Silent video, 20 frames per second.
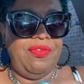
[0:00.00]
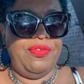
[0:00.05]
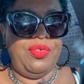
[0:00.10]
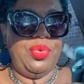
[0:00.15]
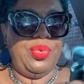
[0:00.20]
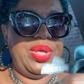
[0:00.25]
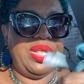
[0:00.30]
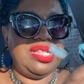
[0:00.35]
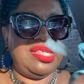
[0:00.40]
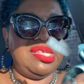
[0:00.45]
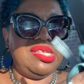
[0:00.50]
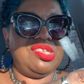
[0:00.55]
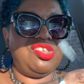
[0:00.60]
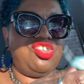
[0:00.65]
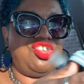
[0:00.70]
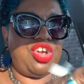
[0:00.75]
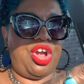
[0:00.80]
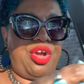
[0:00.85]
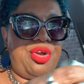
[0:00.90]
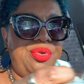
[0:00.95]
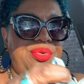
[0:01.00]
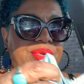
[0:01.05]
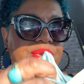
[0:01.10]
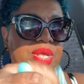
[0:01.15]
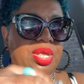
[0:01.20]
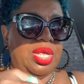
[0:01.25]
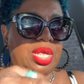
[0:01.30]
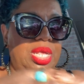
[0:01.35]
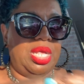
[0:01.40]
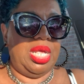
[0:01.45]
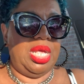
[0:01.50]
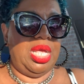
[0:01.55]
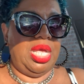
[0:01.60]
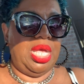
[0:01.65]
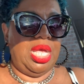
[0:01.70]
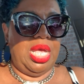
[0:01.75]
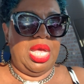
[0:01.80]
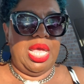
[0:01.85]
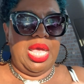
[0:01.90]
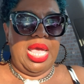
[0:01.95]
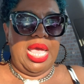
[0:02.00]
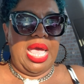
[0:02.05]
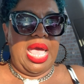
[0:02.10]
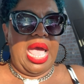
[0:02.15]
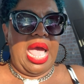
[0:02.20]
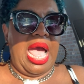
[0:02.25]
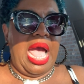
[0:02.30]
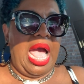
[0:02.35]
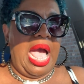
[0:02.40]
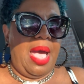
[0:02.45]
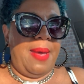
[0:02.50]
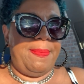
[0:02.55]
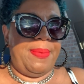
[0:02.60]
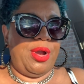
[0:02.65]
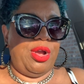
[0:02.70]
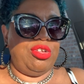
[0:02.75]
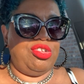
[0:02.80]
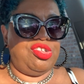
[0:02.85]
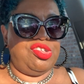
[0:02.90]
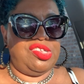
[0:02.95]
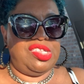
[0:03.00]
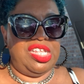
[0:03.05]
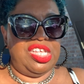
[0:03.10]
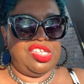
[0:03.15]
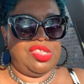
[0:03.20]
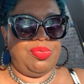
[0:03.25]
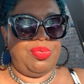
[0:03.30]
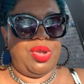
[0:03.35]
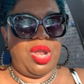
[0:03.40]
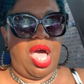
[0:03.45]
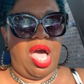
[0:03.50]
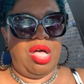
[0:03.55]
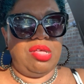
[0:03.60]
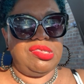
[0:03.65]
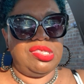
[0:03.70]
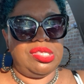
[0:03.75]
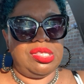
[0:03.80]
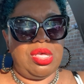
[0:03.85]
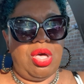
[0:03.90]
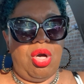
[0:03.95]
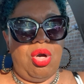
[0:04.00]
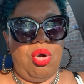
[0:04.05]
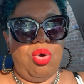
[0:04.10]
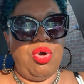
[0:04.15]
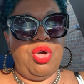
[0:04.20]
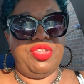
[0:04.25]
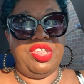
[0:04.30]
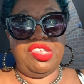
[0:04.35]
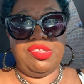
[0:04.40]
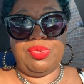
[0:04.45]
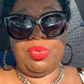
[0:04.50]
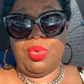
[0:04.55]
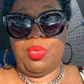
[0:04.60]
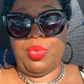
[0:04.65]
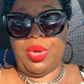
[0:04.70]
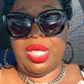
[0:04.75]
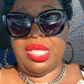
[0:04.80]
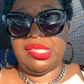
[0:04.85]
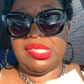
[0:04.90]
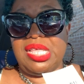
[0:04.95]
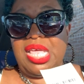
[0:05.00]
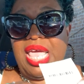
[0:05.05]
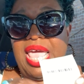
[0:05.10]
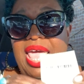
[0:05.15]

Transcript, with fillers: Fuentes shirt. I purchased this one also, oh, this one was